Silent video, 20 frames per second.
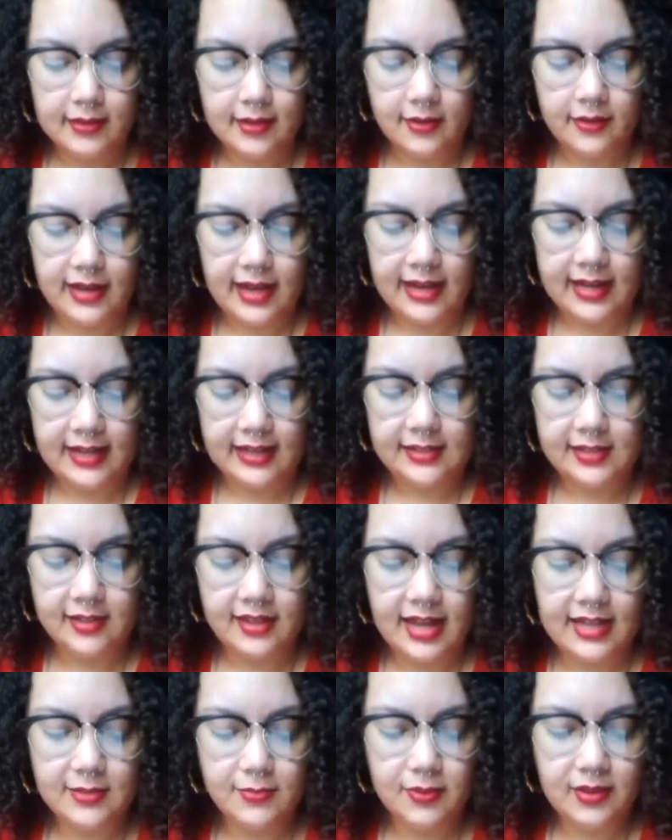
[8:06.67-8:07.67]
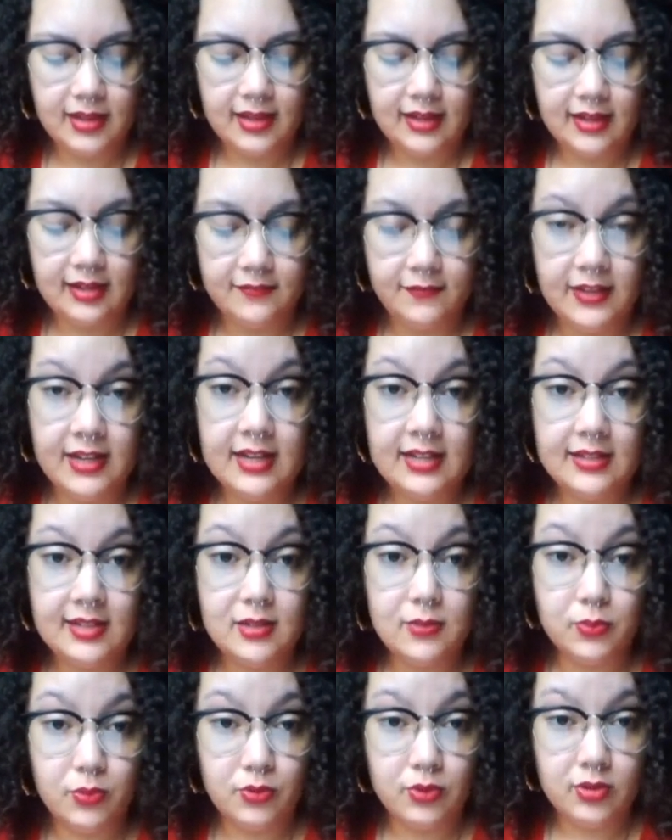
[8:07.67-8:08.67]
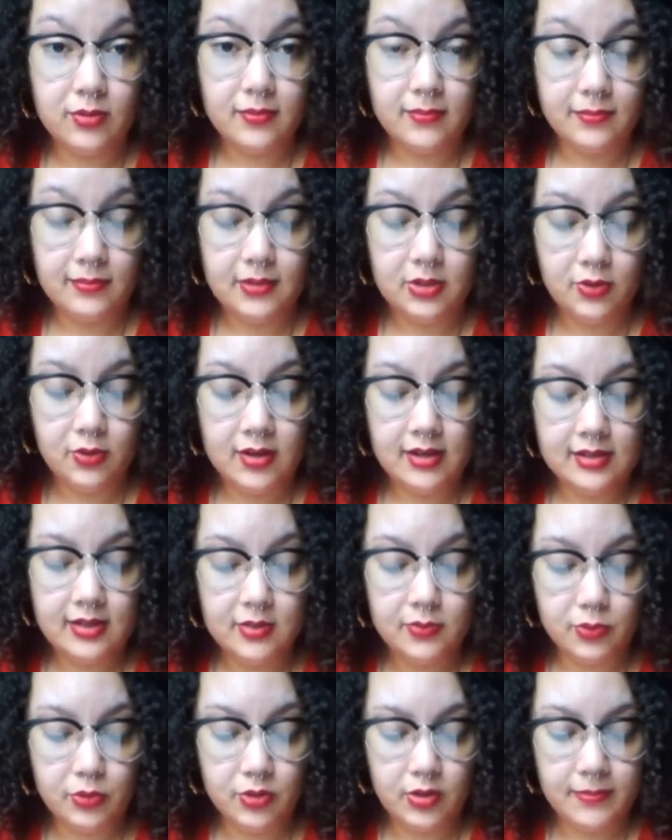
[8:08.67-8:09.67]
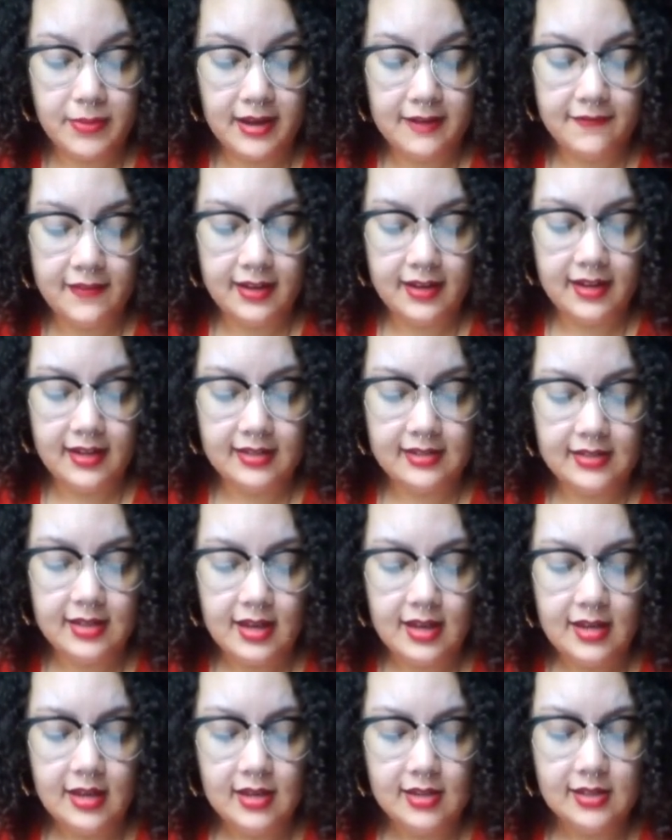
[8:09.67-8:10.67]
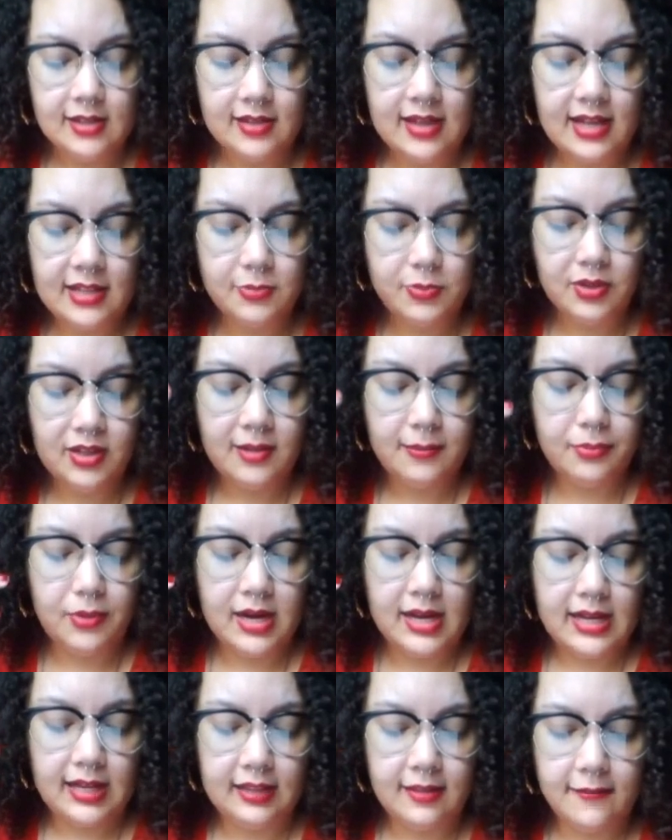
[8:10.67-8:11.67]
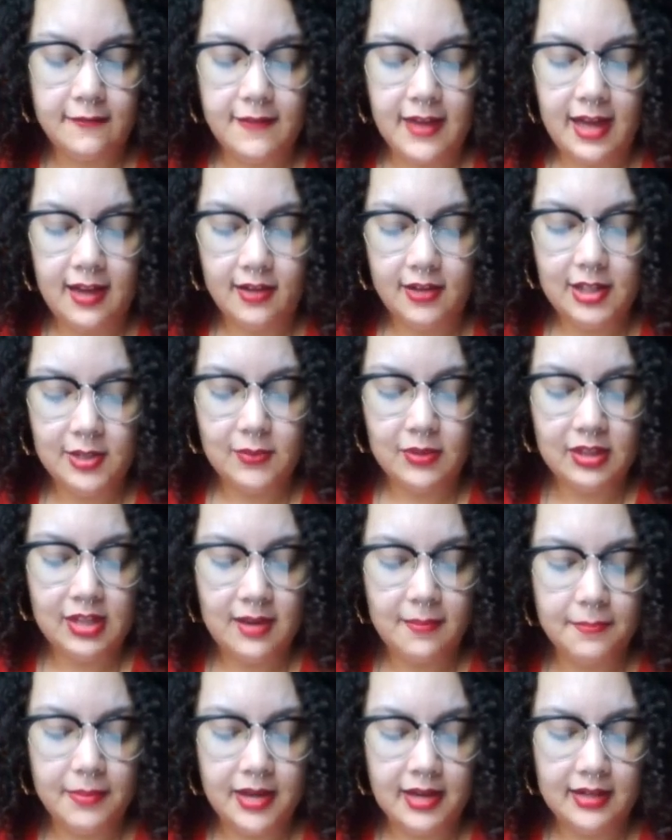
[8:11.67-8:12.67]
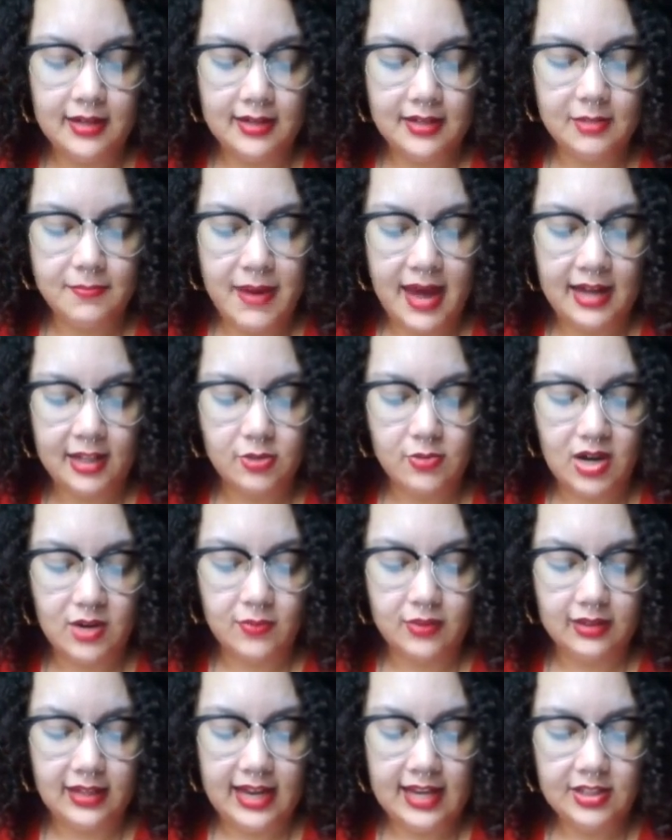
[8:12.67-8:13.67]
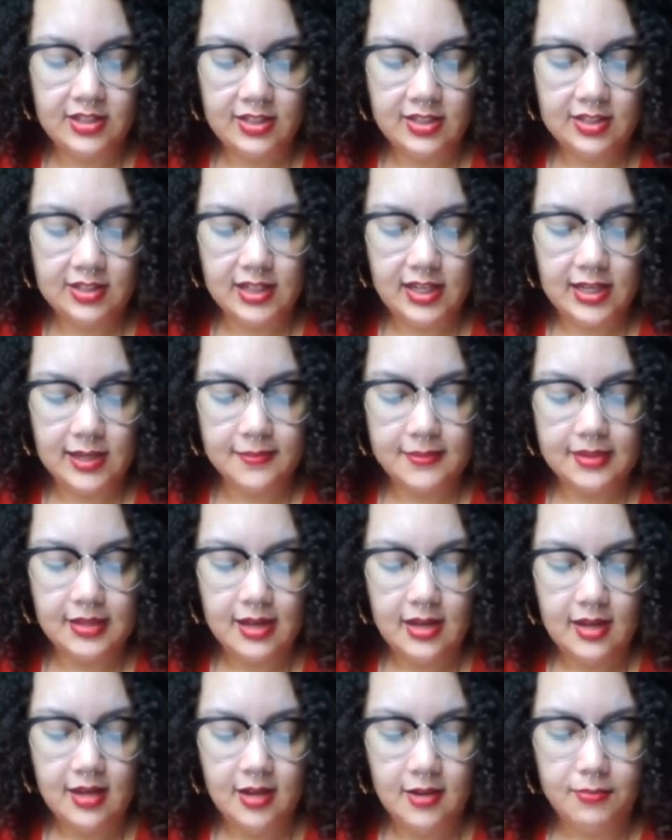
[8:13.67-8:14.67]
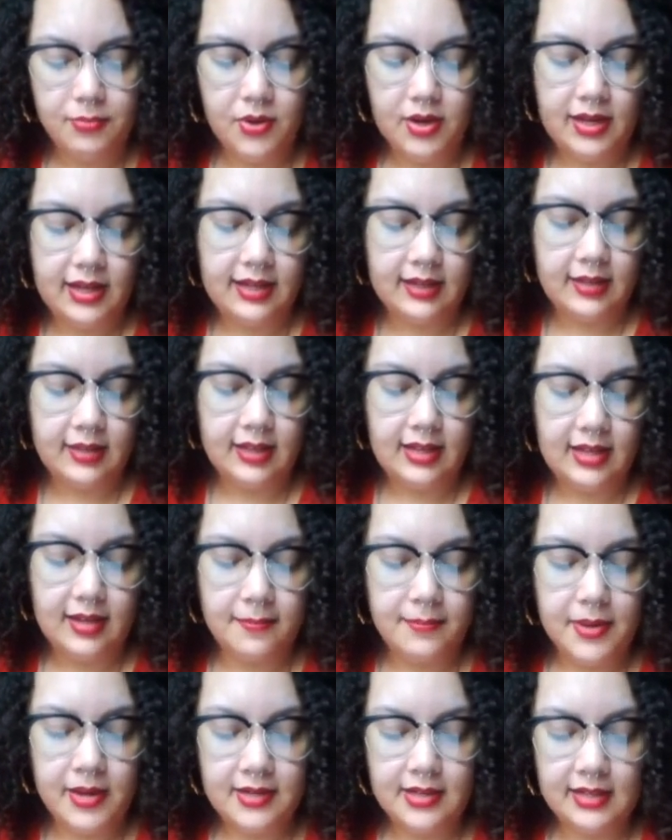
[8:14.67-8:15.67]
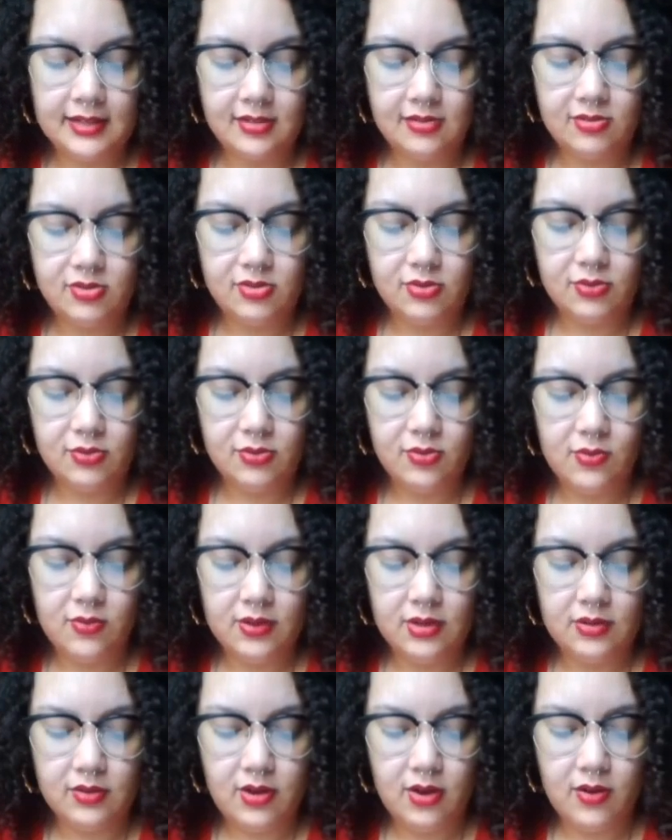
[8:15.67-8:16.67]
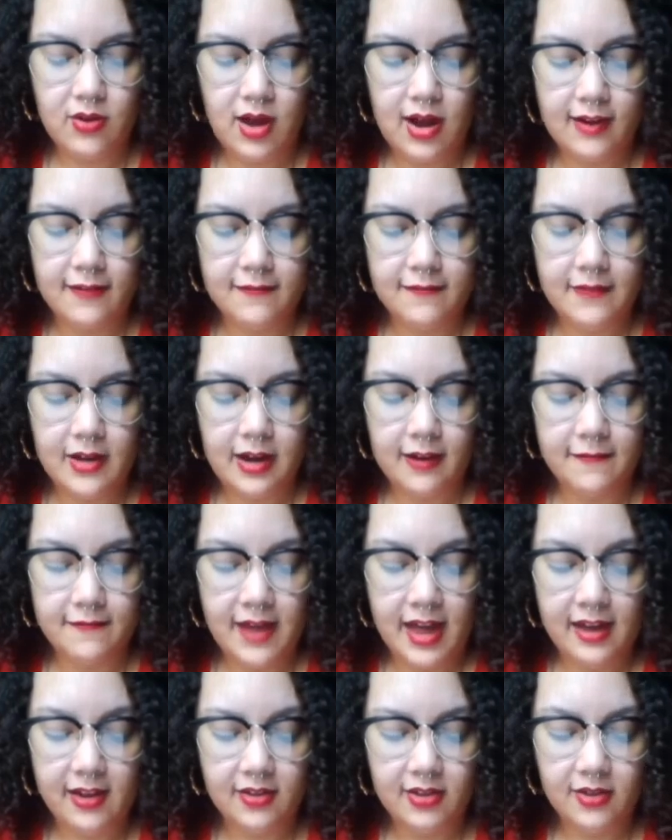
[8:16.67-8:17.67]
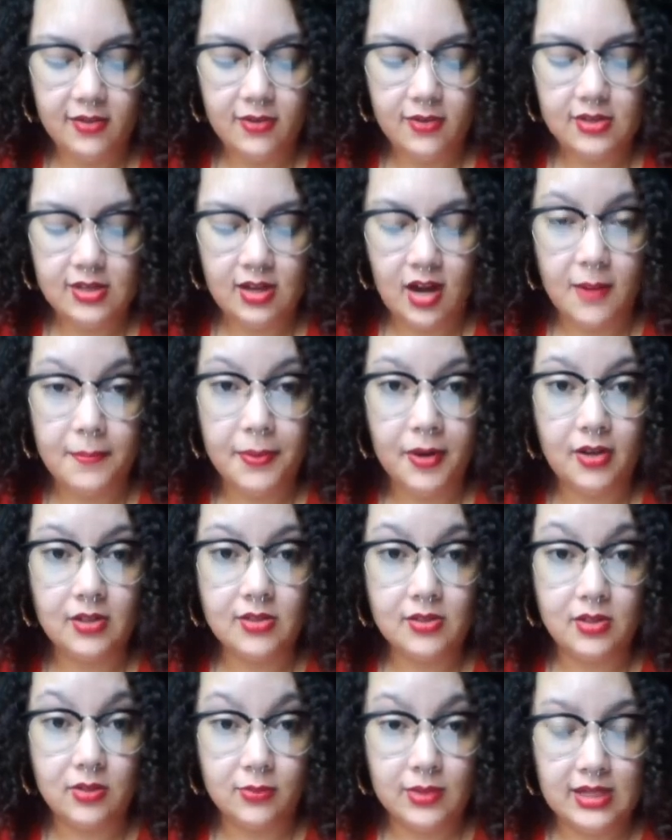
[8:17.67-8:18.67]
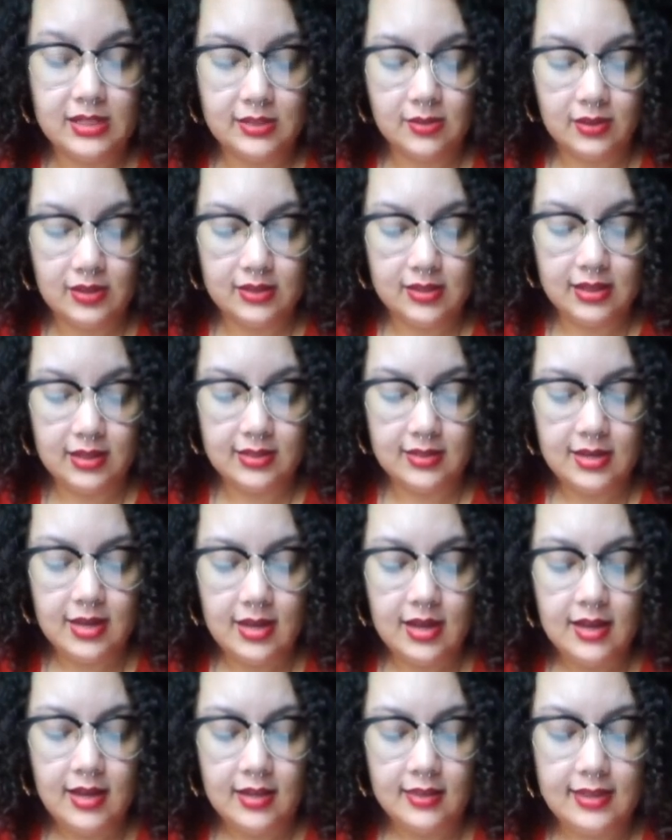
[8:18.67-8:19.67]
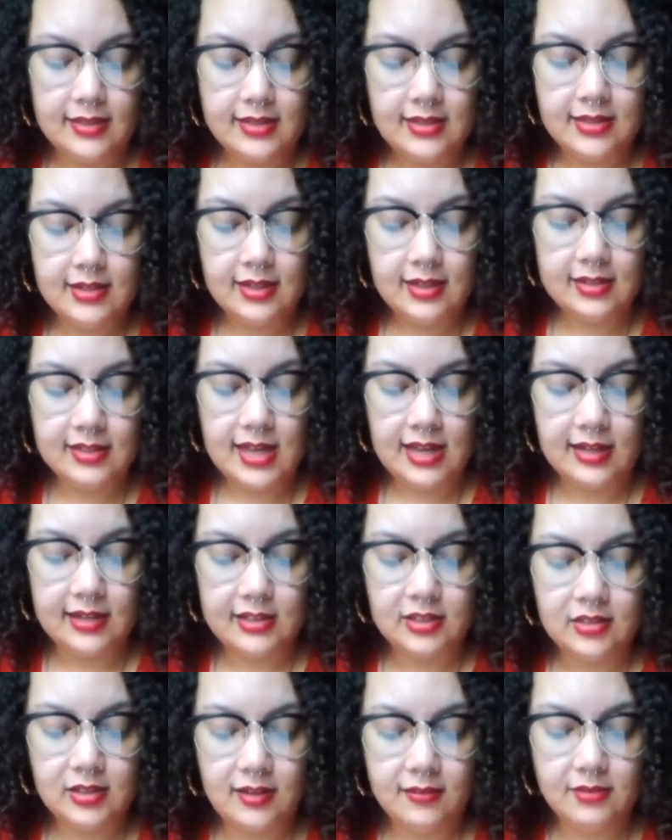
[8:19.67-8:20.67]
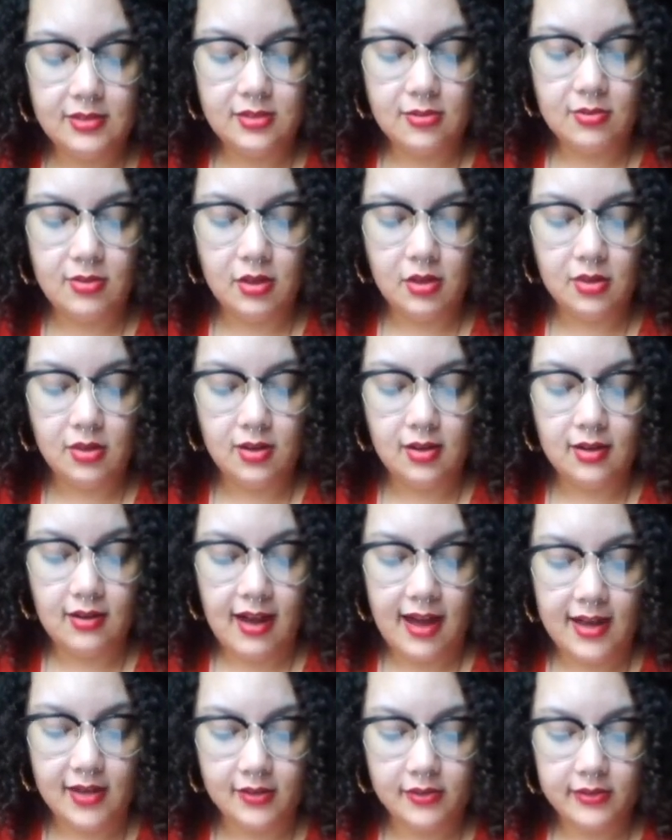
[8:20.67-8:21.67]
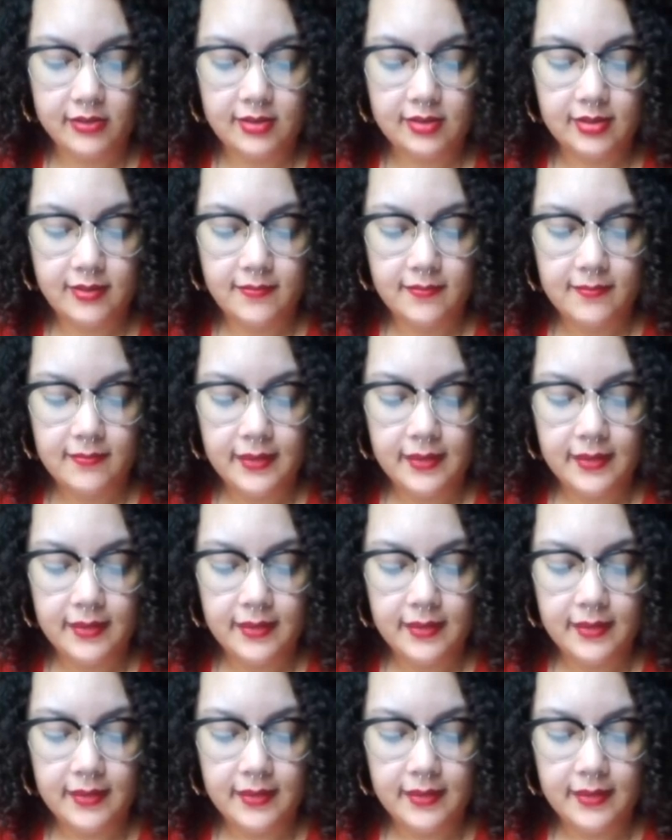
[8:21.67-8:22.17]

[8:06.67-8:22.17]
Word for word: Okay, so that's really good. Venus is ruled, Taurus is ruled by Venus. So that's really bringing the value and the abundance back to our relationships, bringing the abundance to, you know, our, our values and our personal resources. This is going to take a shift to the third house.